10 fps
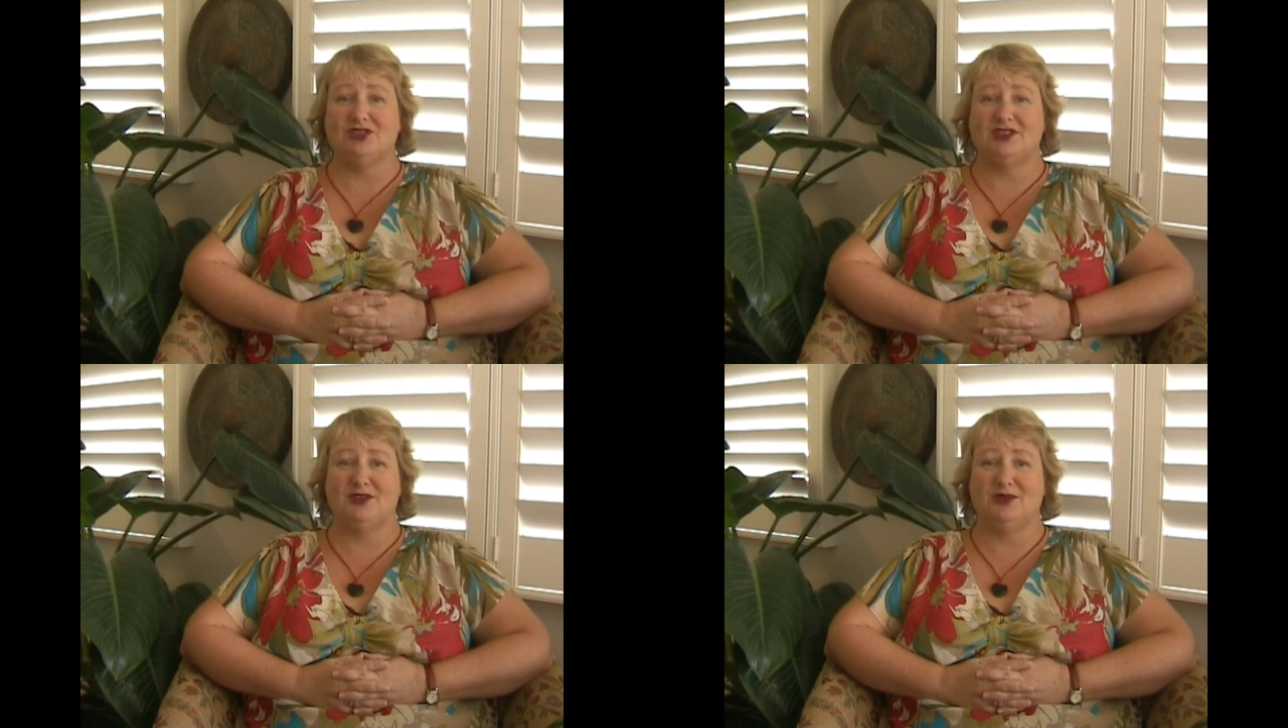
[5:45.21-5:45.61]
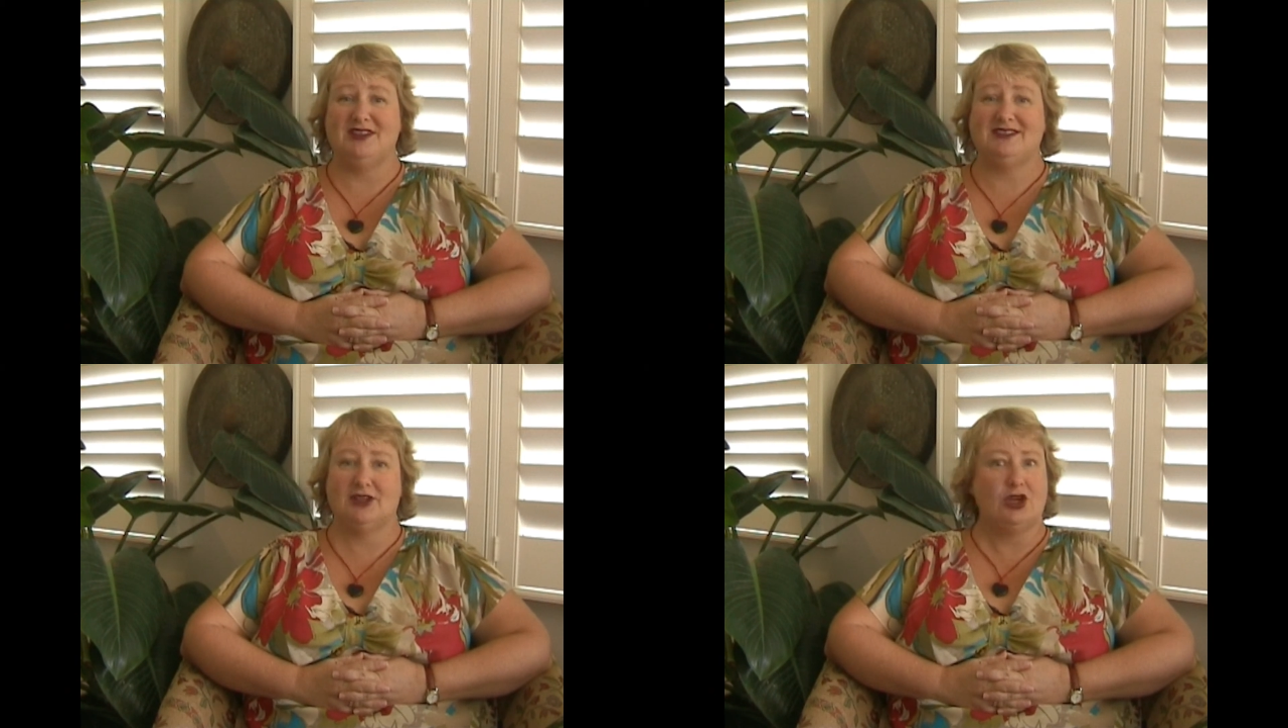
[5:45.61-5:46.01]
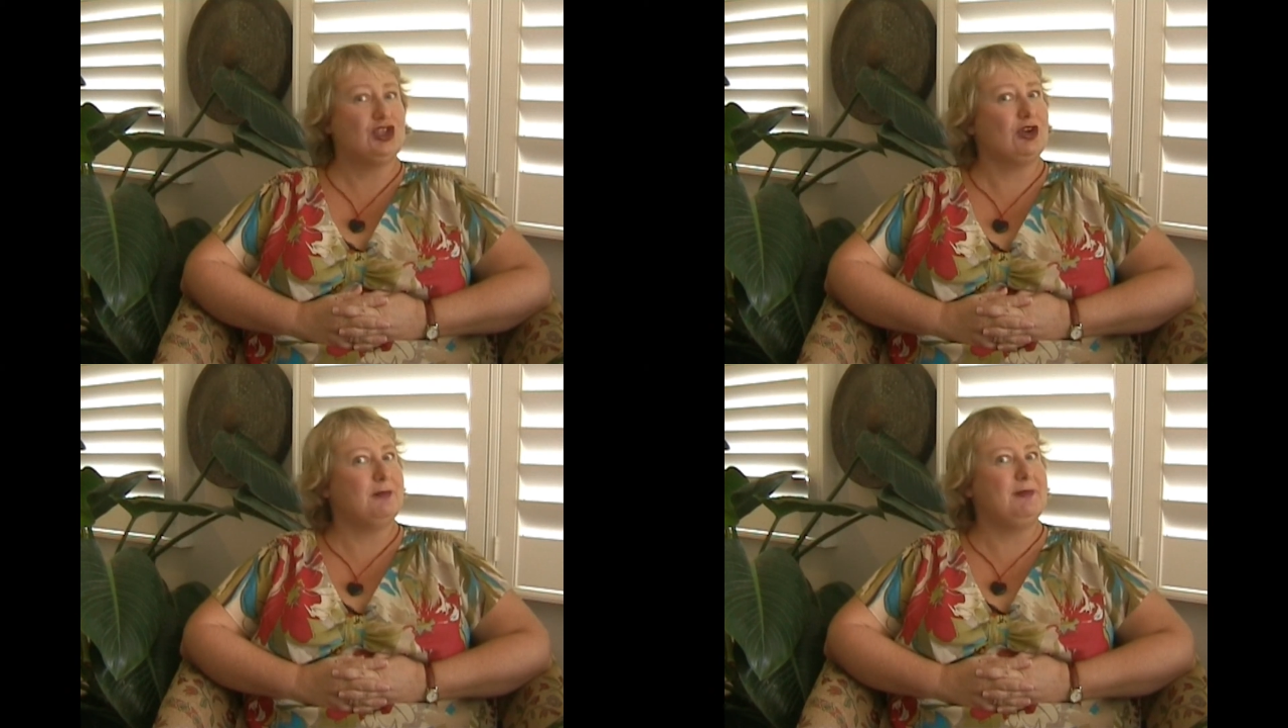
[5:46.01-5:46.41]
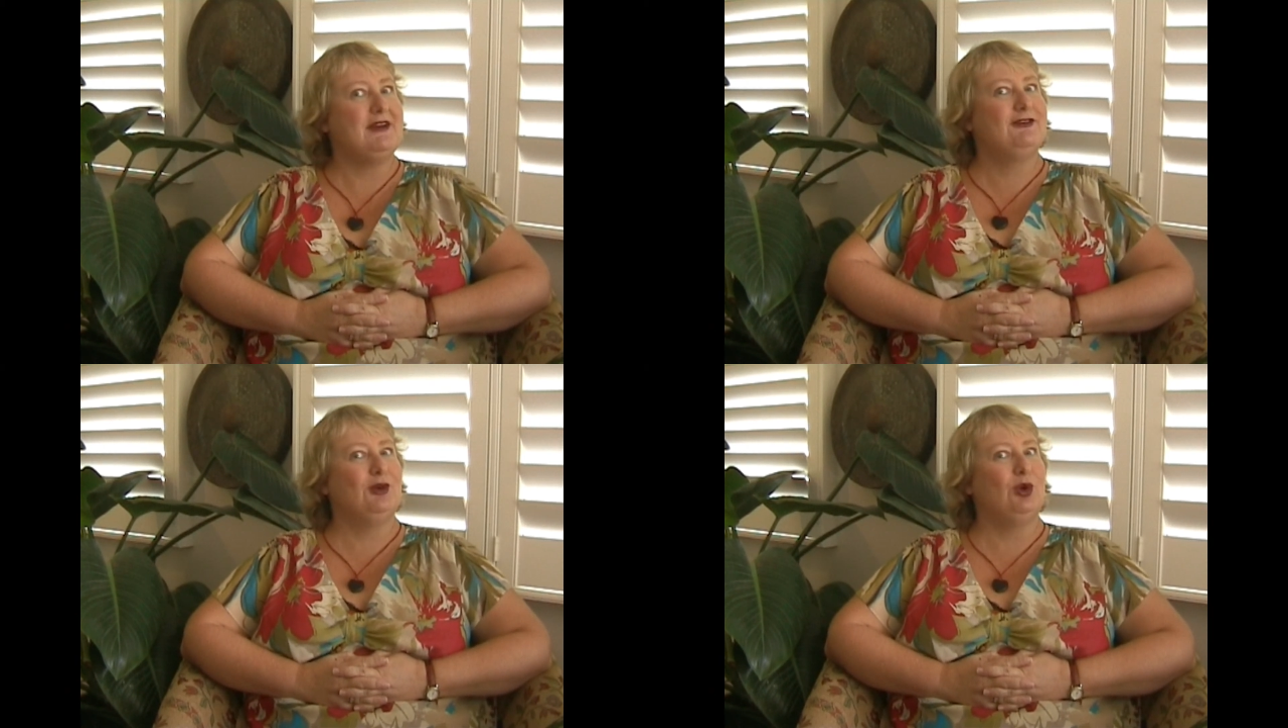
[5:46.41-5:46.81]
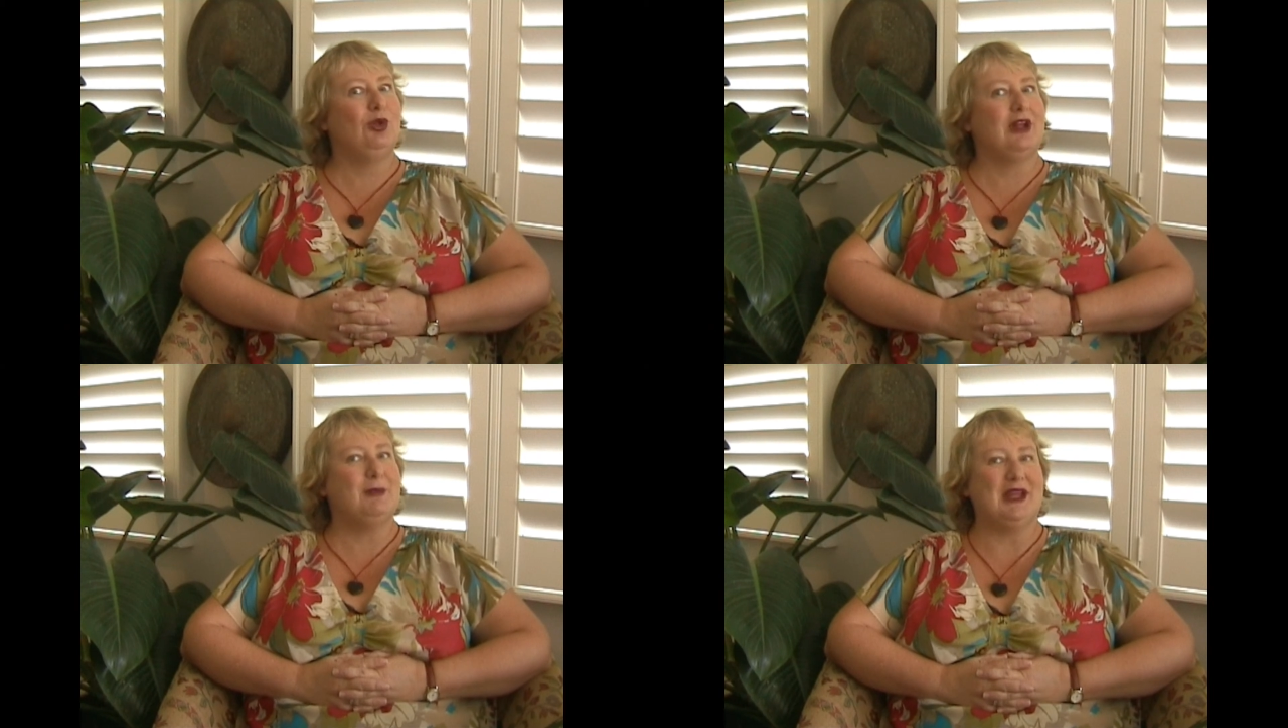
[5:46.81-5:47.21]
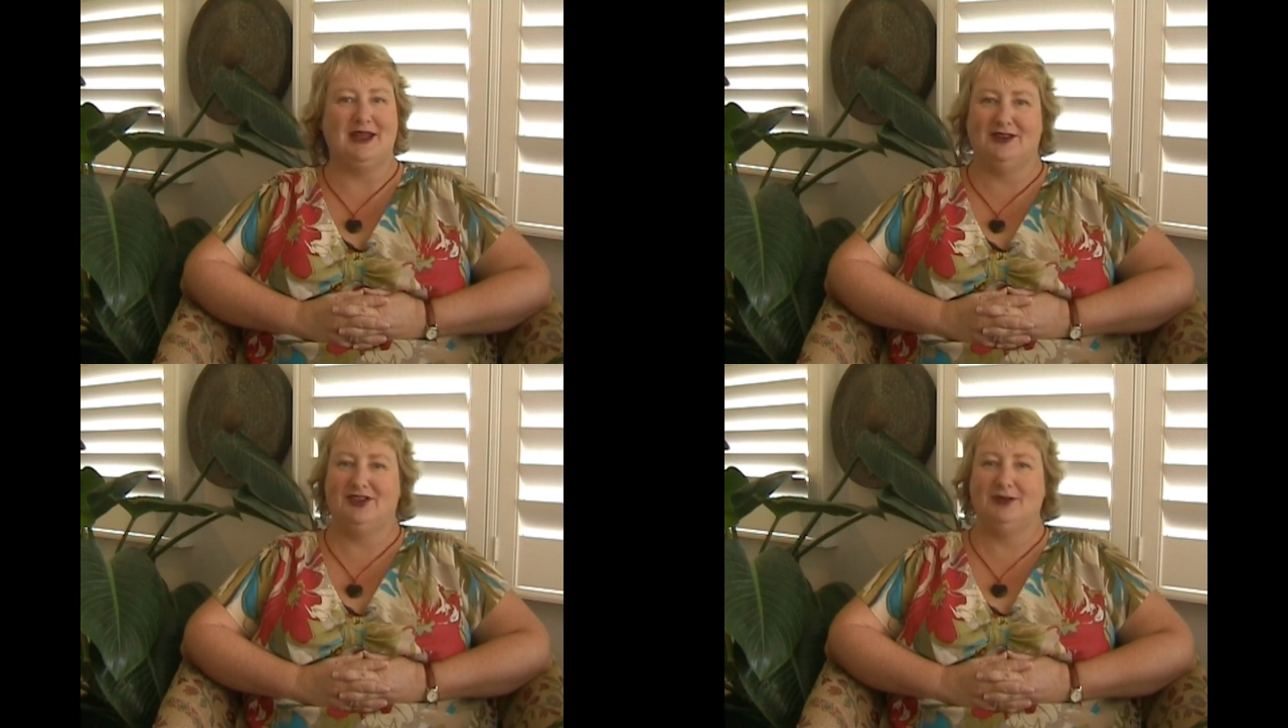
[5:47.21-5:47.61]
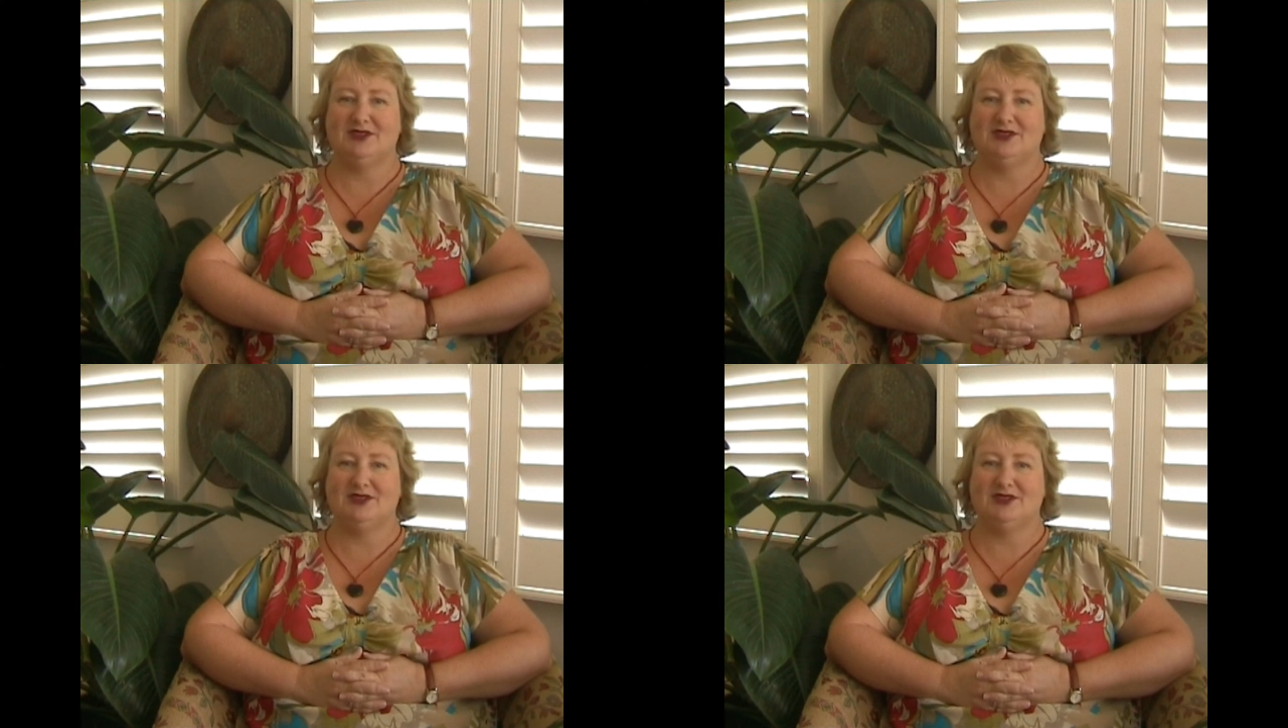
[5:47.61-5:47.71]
so he's actually got a big fall coming ahead of him.